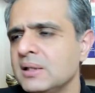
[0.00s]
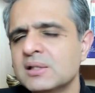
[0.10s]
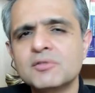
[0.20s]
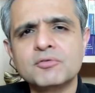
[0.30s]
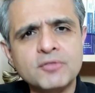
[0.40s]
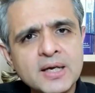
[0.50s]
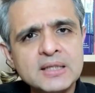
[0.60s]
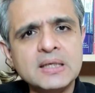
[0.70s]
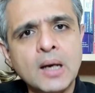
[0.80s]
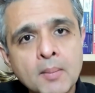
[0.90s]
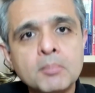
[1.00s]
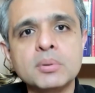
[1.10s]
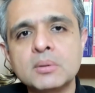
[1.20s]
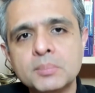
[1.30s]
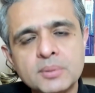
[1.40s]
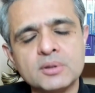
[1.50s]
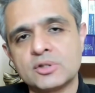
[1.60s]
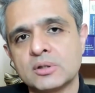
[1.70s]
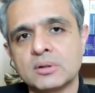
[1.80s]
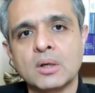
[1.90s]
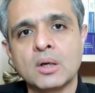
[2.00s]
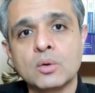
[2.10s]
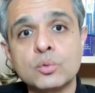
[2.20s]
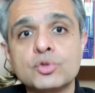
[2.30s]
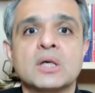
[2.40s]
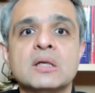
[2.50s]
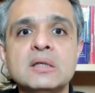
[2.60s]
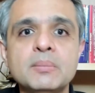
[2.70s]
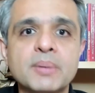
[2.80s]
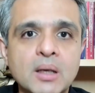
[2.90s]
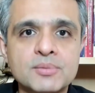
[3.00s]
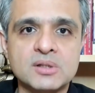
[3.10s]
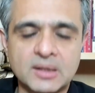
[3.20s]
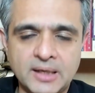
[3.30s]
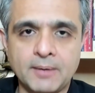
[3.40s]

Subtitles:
He's a very humble person who suddenly becomes the king.